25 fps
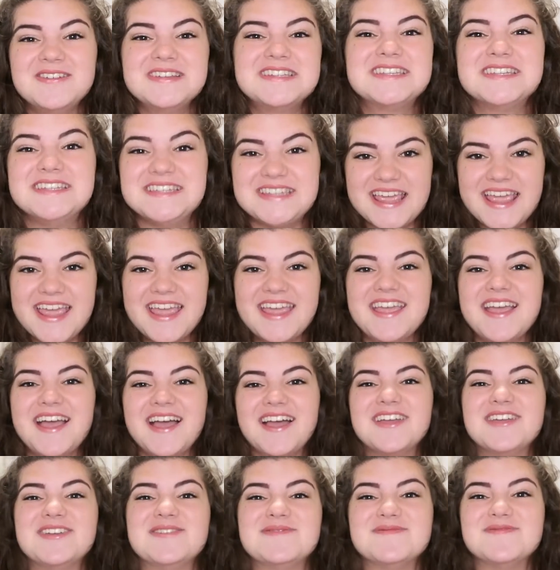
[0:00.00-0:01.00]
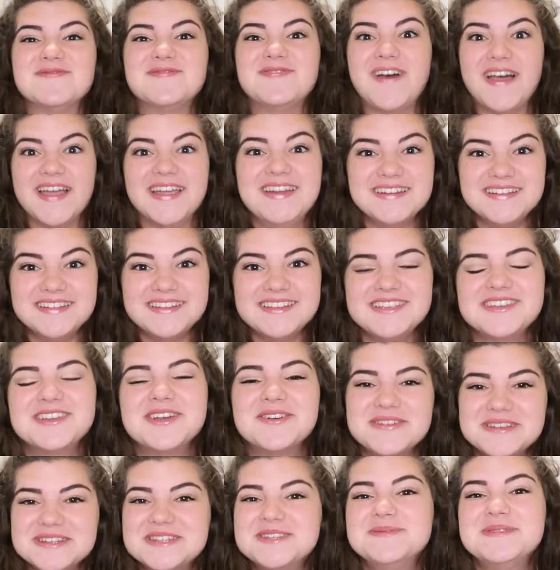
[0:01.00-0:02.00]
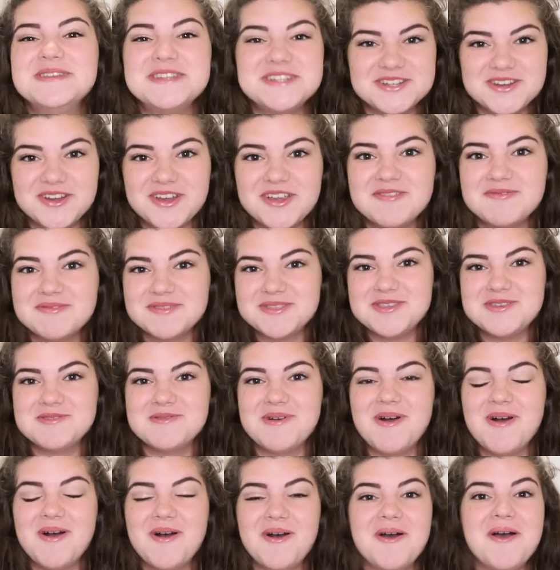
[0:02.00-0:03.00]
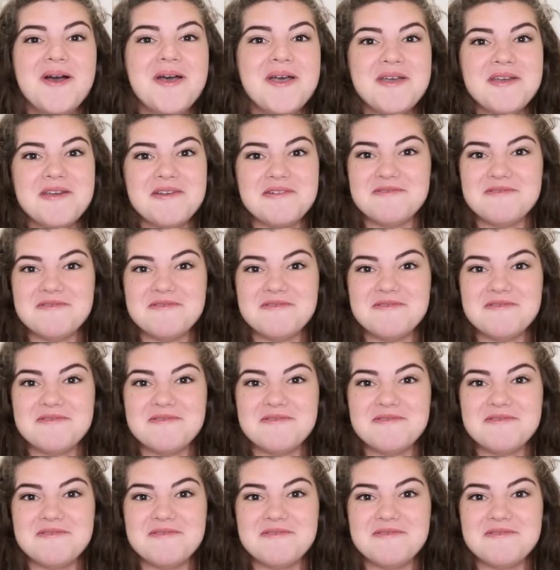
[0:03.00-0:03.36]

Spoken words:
today I am finally going to be sharing with you all